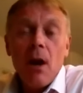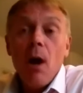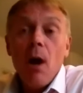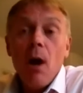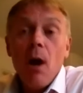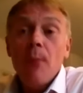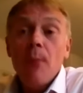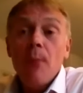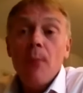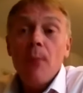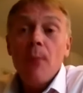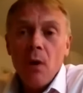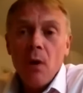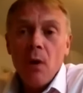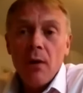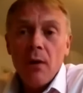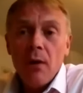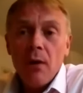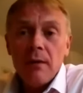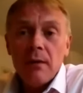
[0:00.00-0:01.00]
Option
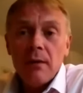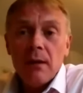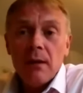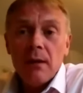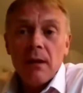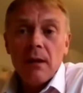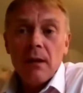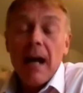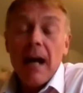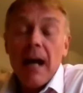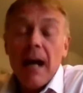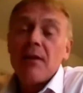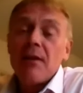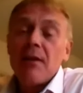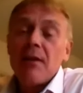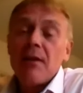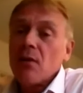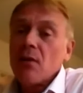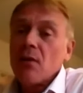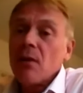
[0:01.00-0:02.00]
one, hand the
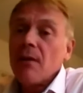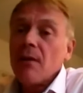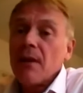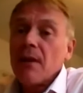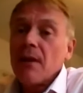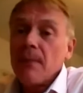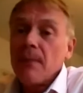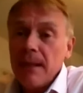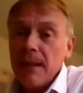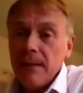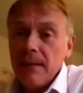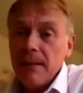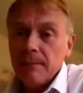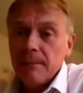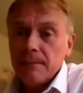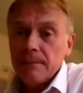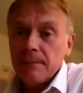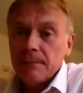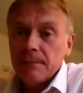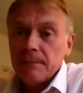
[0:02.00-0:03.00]
drugs over to me.
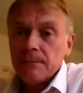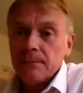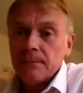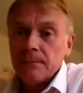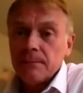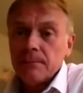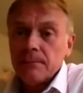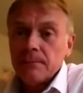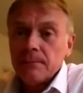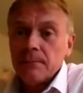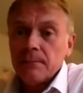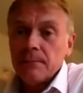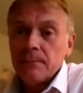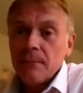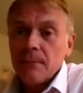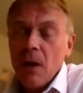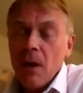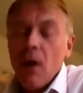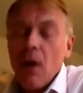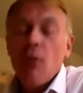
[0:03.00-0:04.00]

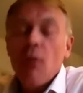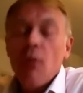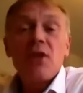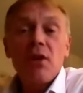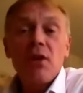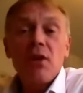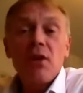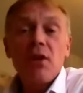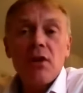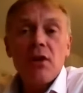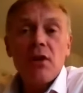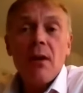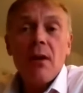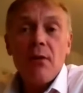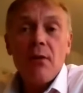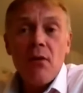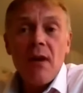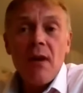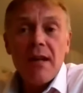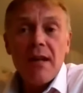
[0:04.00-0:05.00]
Or option two, I'll
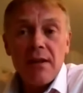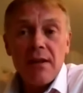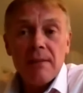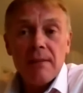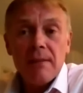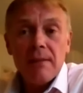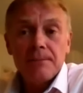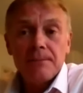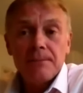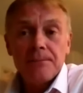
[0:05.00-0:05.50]
arrest you.